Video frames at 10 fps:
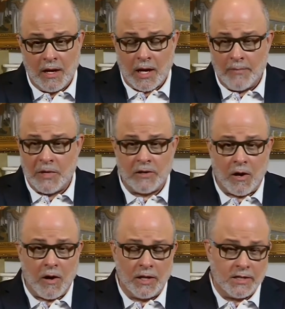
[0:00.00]
I've been to
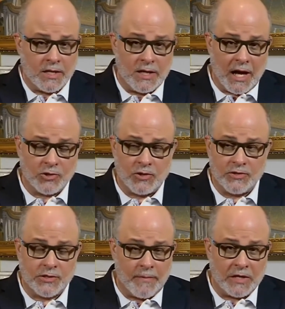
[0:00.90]
Arlington National
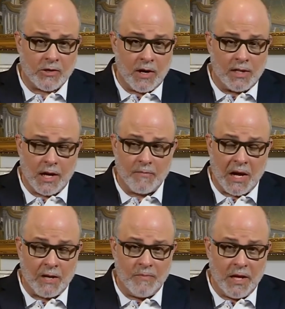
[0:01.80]
Cemetery, like
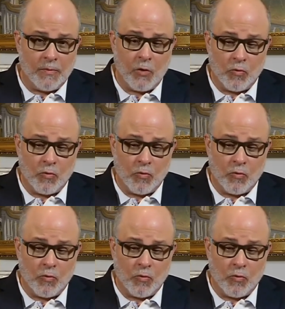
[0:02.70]
many people,